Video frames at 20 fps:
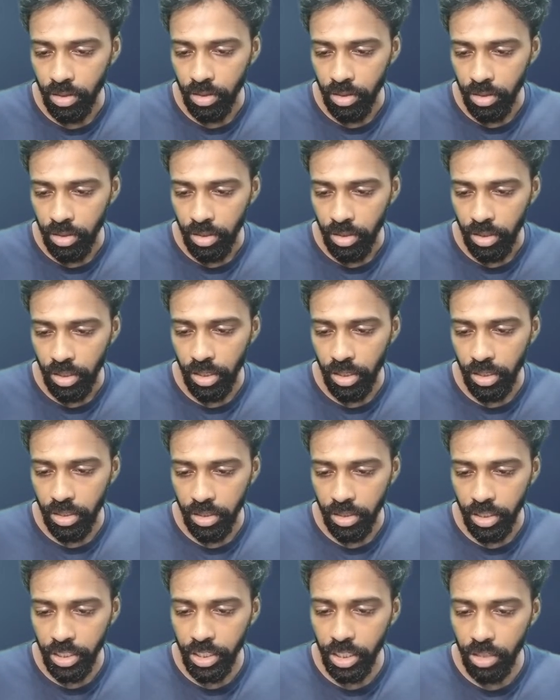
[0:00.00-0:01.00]
and
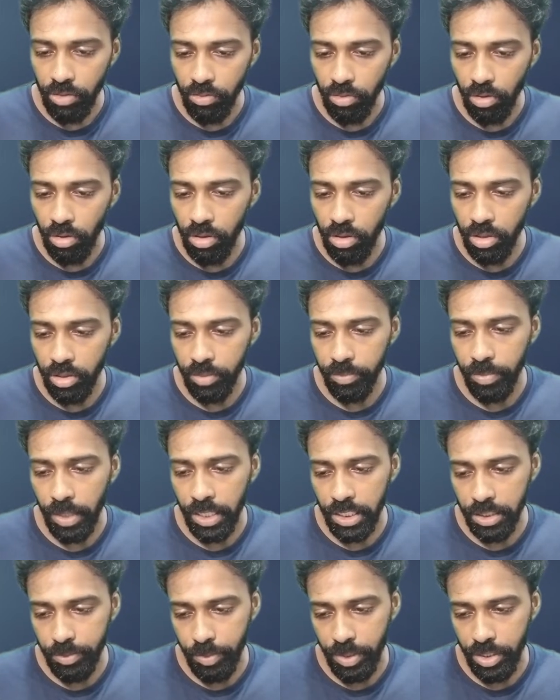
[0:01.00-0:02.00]
it involved
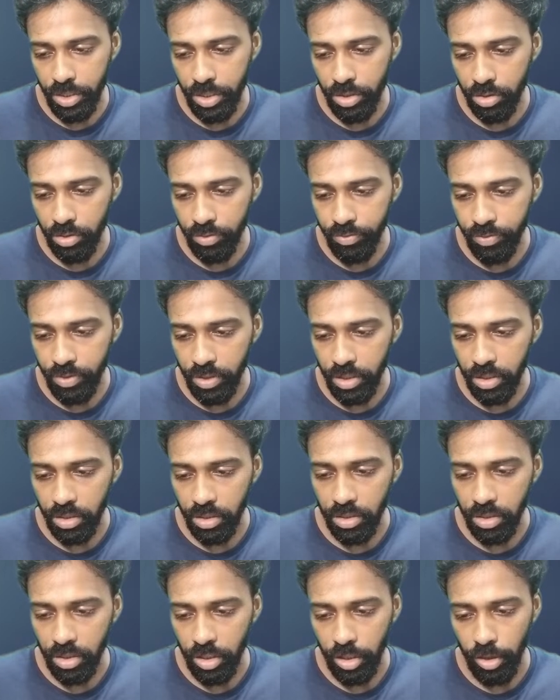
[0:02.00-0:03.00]
participation of
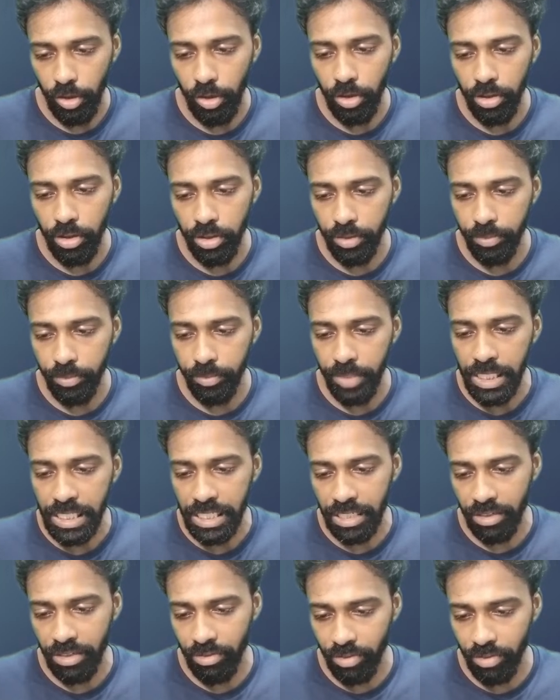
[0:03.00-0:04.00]
all the military
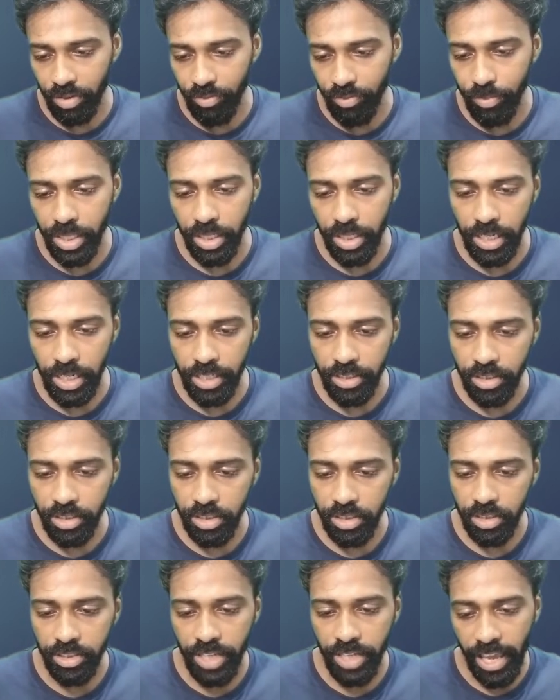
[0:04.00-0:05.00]
equipment like
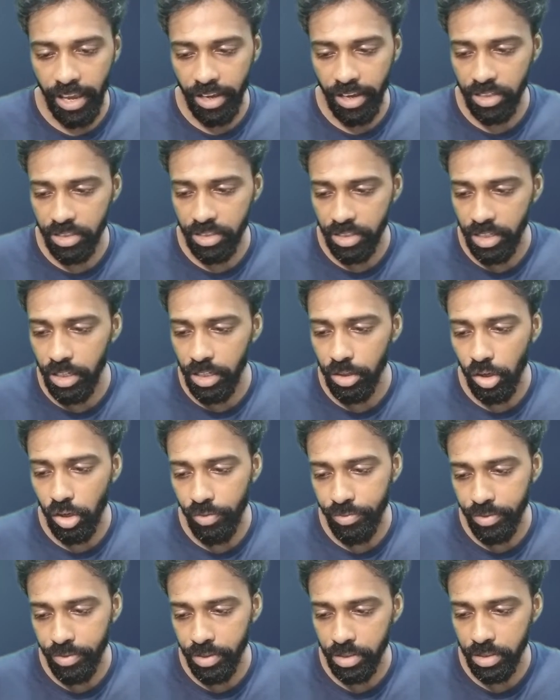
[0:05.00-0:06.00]
tanks,
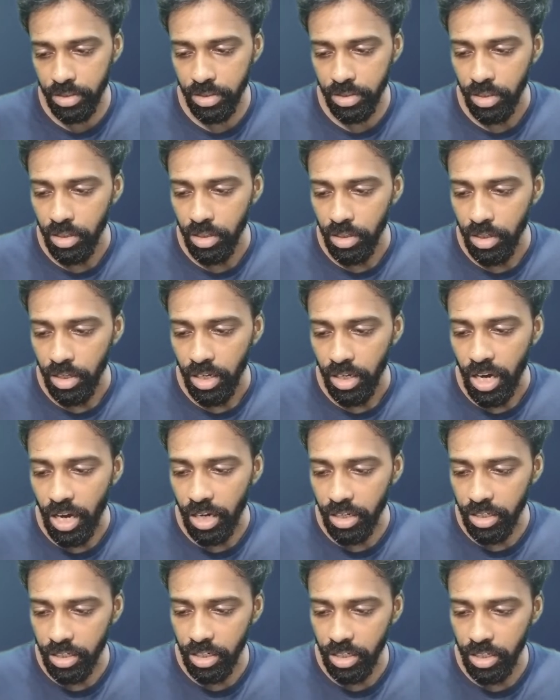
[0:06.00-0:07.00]
helicopters,
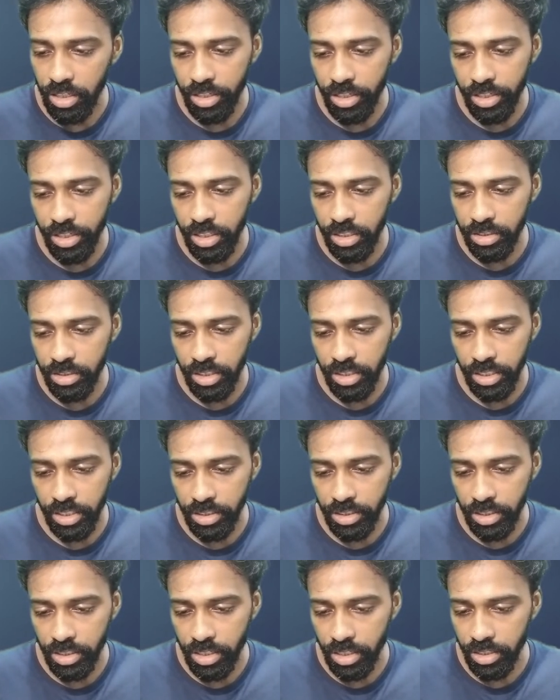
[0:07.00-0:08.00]
artillery guns,
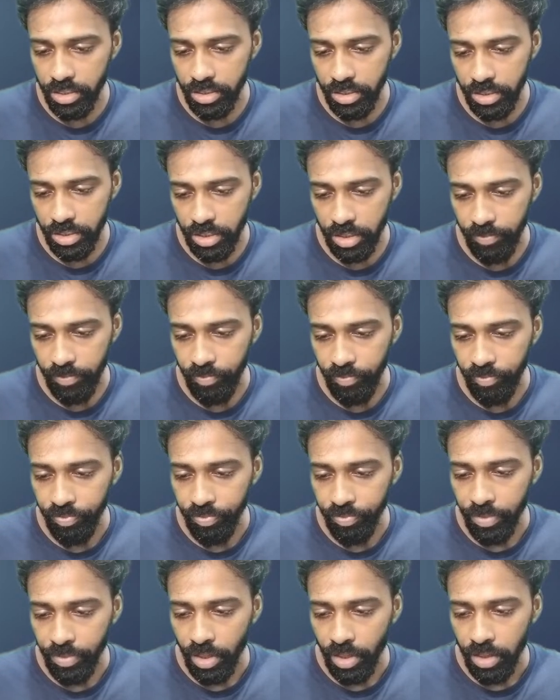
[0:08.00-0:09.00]
etc. etc.
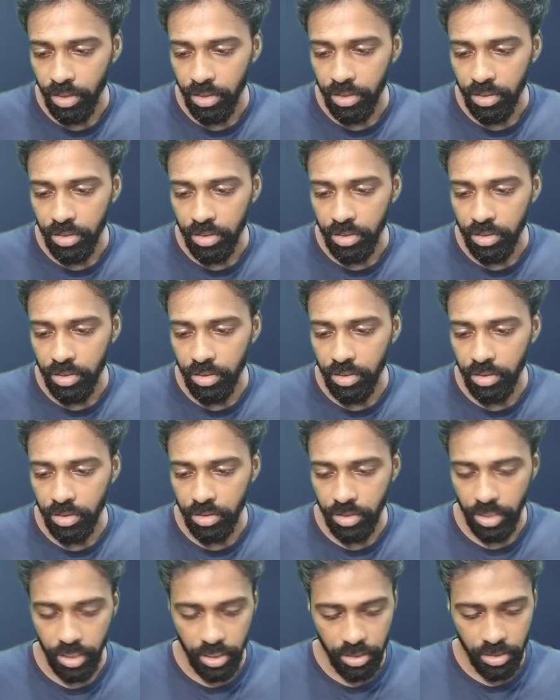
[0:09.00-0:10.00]
Next,